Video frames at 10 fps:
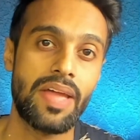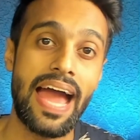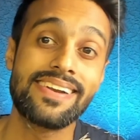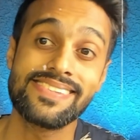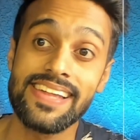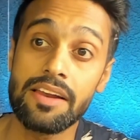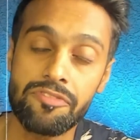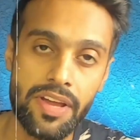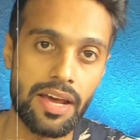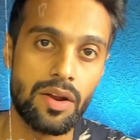and
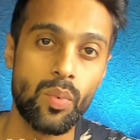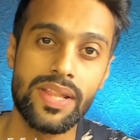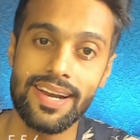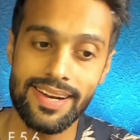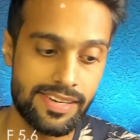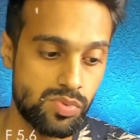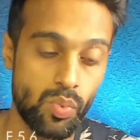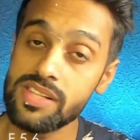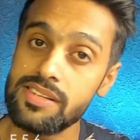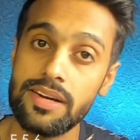self-care, whether it's
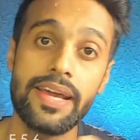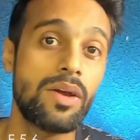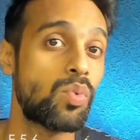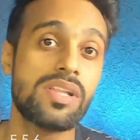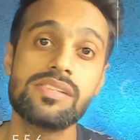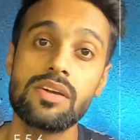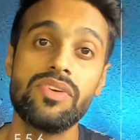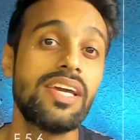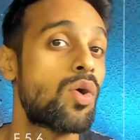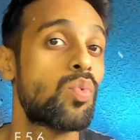once a day, once a
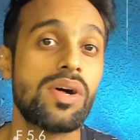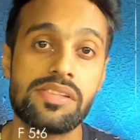week, or once